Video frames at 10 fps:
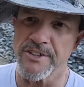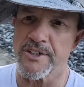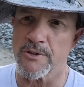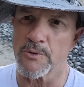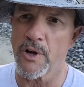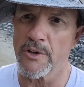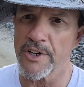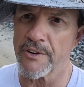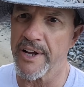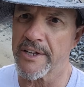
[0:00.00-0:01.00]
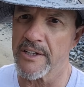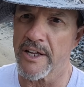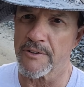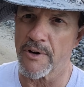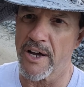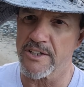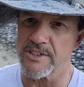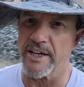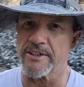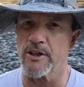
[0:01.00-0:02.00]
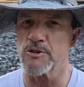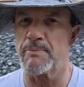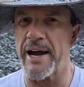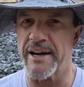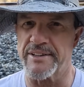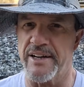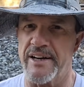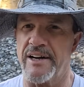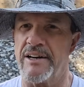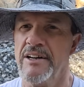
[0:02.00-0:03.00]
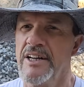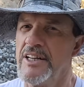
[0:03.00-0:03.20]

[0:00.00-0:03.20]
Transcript: You can roll your ankle on rocks like those back there.